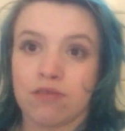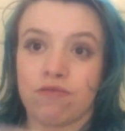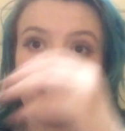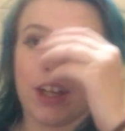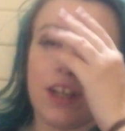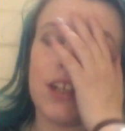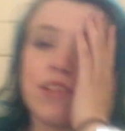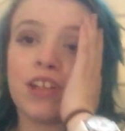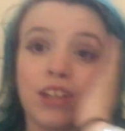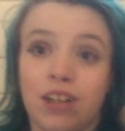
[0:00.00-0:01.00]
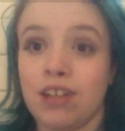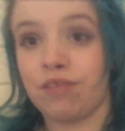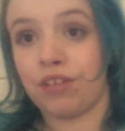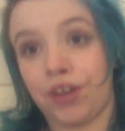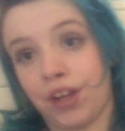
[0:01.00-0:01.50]
realistic night
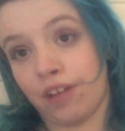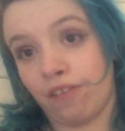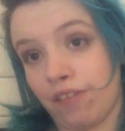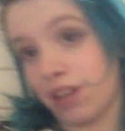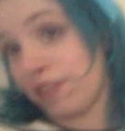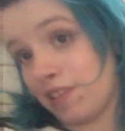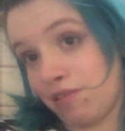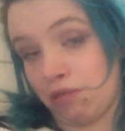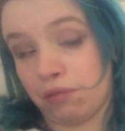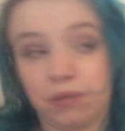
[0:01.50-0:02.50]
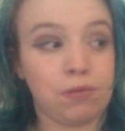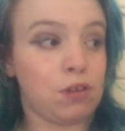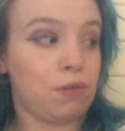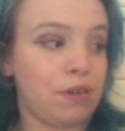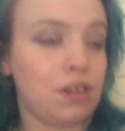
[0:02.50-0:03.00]
routine. That's what we was
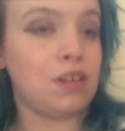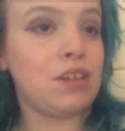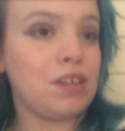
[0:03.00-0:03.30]
doing.